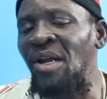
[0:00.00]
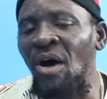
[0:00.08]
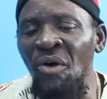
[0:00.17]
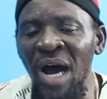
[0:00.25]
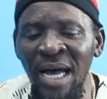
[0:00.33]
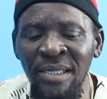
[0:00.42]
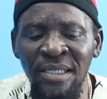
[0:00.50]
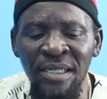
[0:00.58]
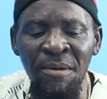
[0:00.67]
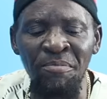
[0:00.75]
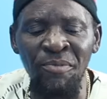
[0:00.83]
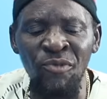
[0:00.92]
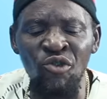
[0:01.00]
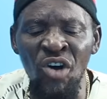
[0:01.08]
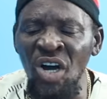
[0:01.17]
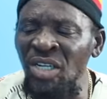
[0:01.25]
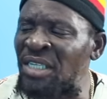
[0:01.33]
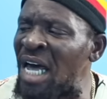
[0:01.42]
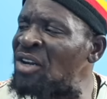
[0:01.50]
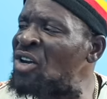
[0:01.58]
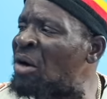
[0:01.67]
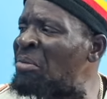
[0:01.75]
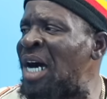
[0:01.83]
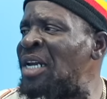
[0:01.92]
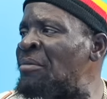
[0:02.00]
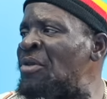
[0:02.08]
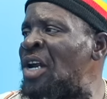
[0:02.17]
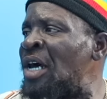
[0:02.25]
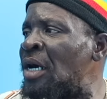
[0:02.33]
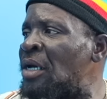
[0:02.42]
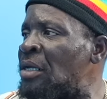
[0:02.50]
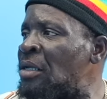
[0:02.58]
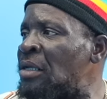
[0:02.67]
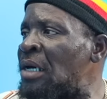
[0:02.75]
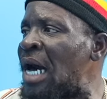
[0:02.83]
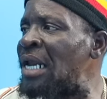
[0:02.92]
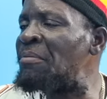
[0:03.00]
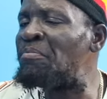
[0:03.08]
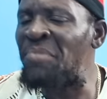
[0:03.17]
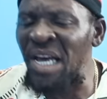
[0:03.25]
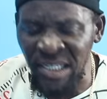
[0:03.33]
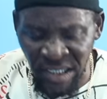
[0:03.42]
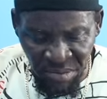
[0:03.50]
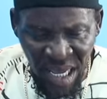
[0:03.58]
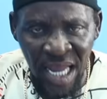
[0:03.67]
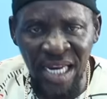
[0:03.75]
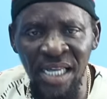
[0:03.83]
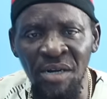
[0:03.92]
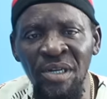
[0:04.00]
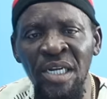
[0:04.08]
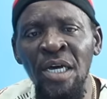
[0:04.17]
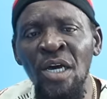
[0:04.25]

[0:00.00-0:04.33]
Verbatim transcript: I don't want to see the worst of nobody, brother. Mm-hmm. And the best me I deal with.